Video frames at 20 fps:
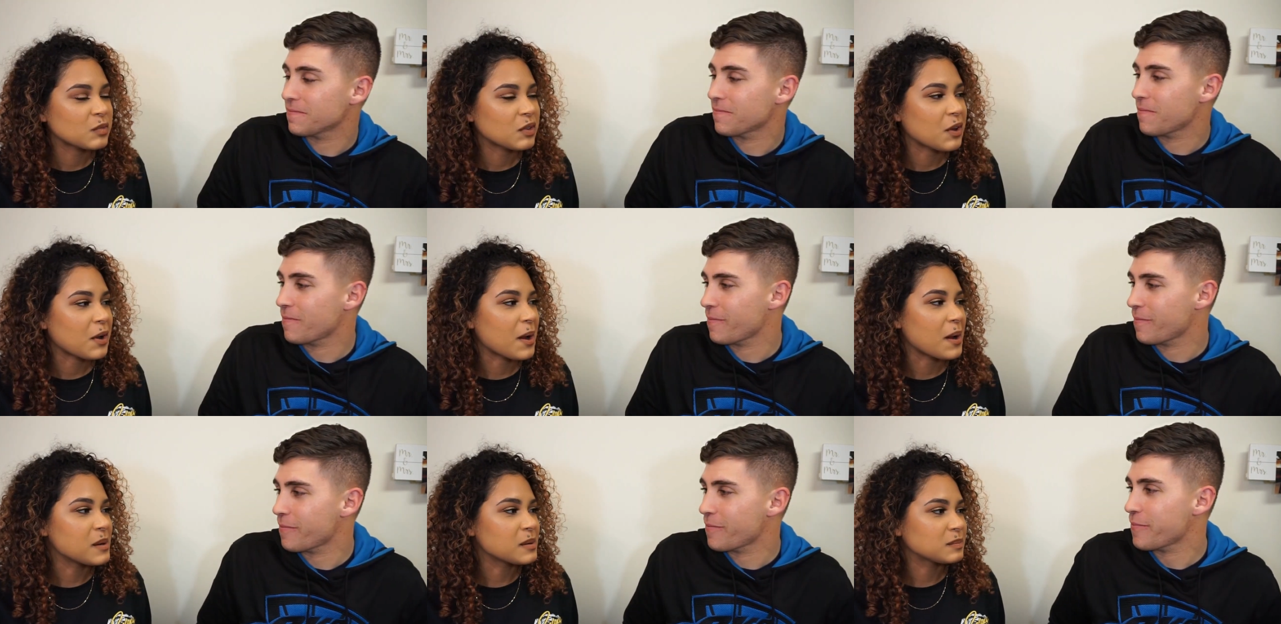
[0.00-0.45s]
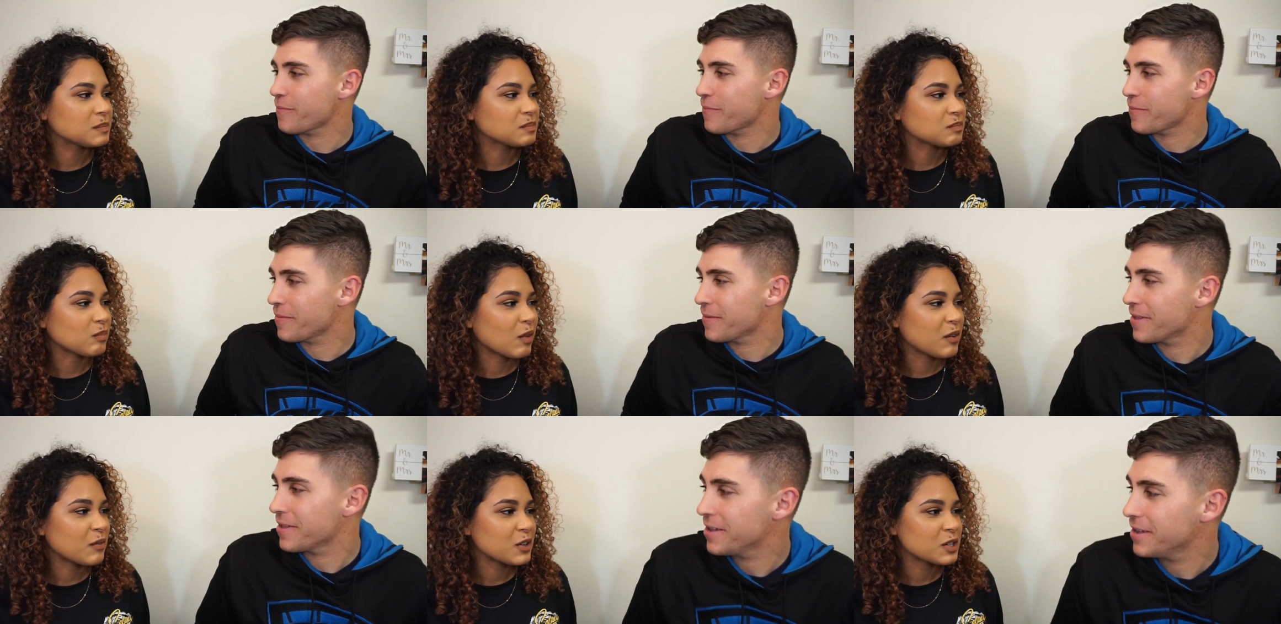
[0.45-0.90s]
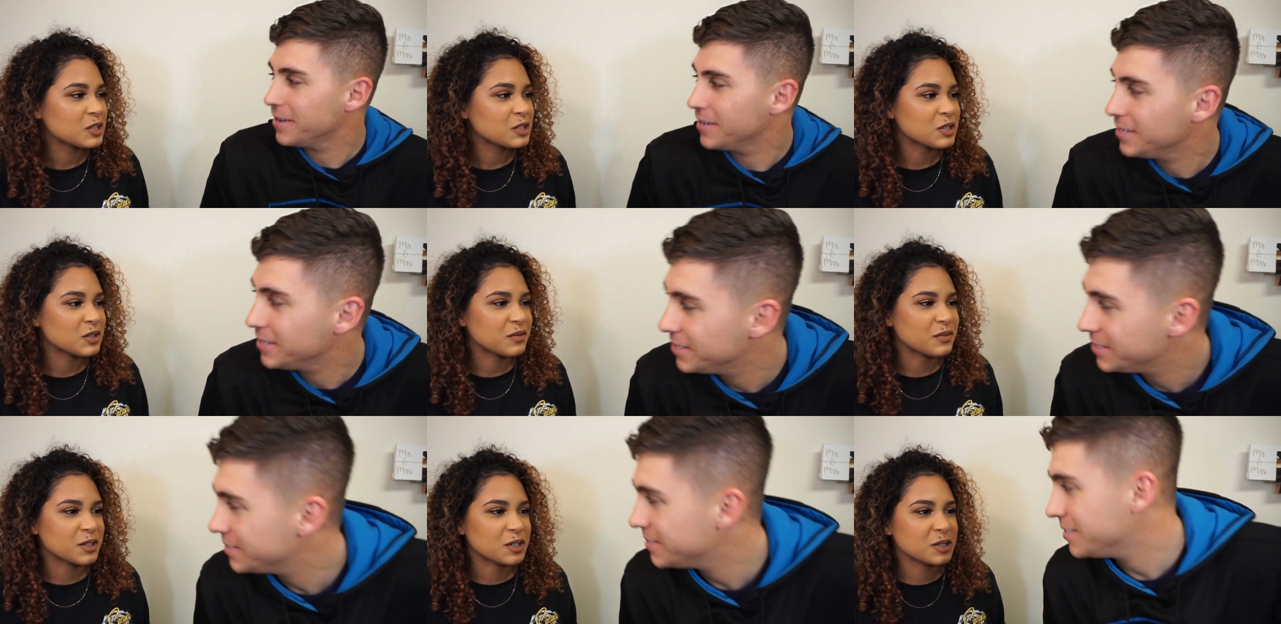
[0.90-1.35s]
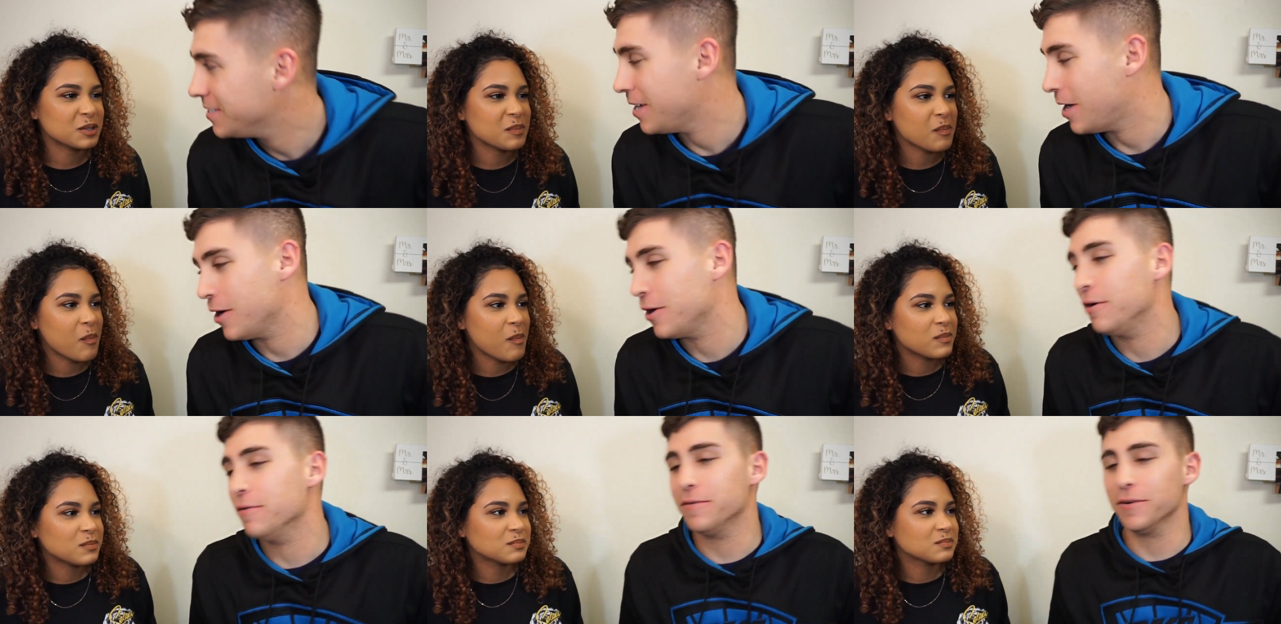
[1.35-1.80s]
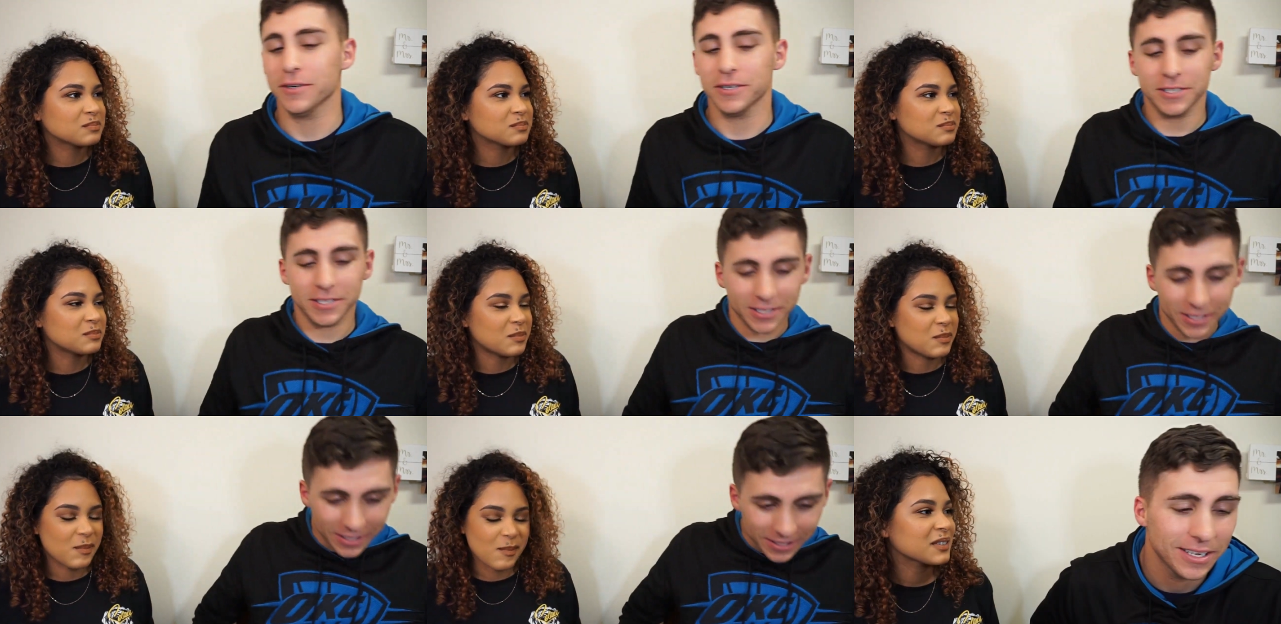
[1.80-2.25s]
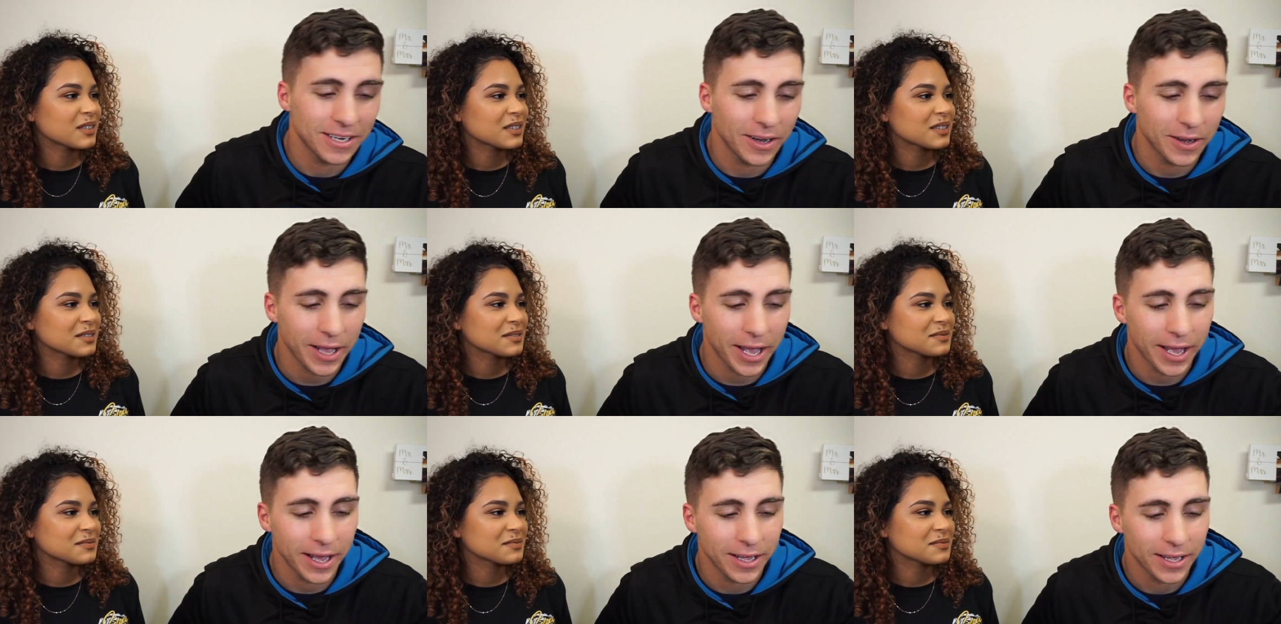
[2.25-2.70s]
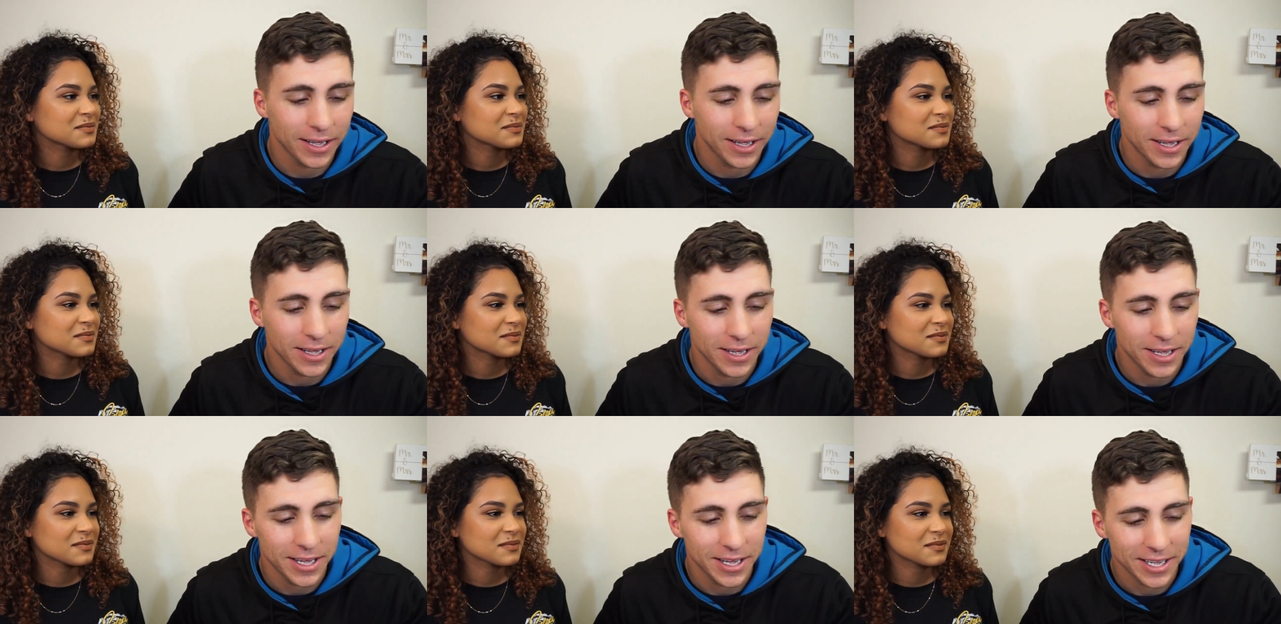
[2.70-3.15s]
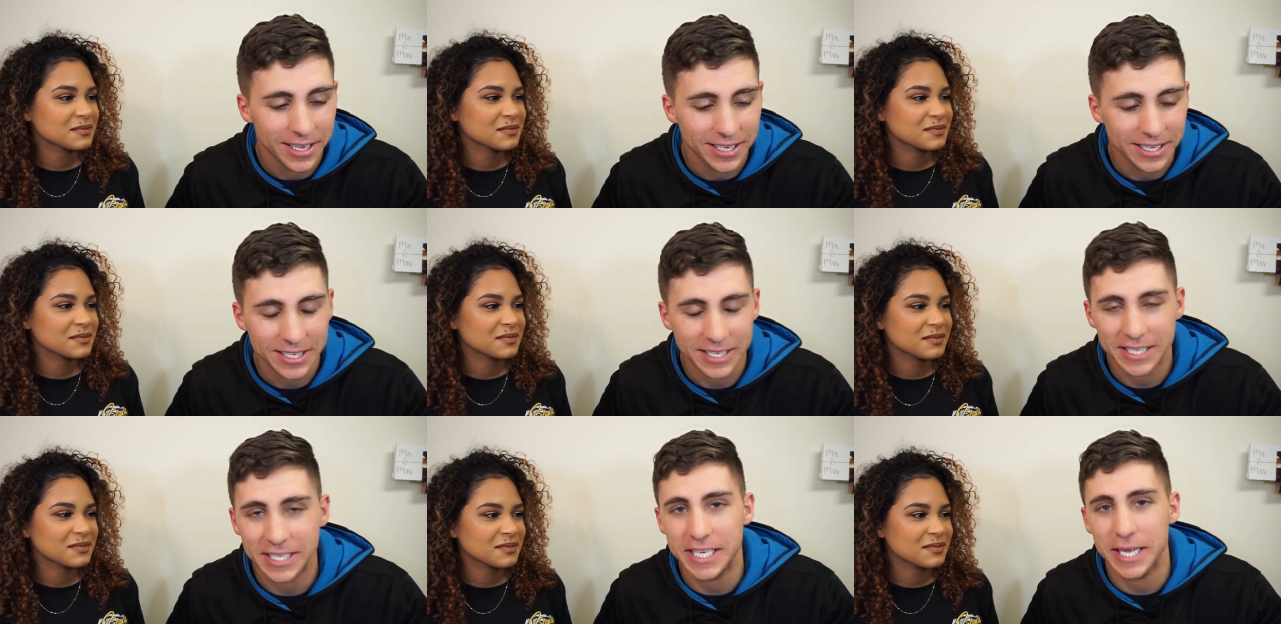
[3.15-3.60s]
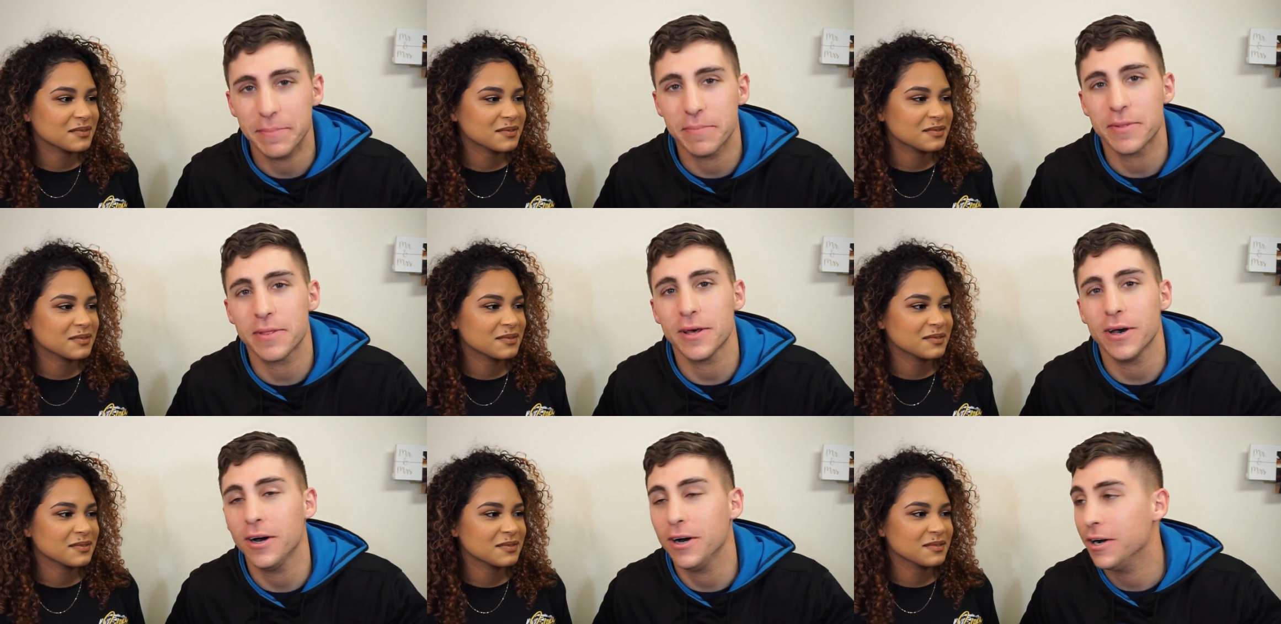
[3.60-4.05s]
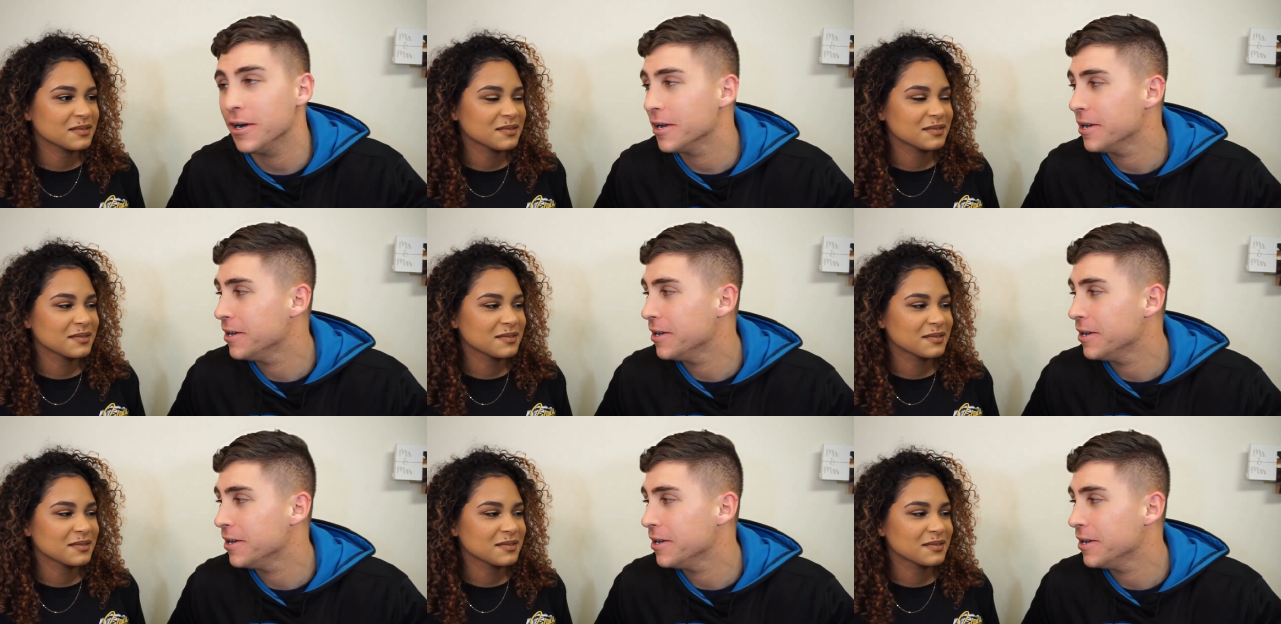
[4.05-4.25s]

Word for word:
Speaker 1: Alright, my first, your first. I'll go
Speaker 2: first. Okay. Diphthong.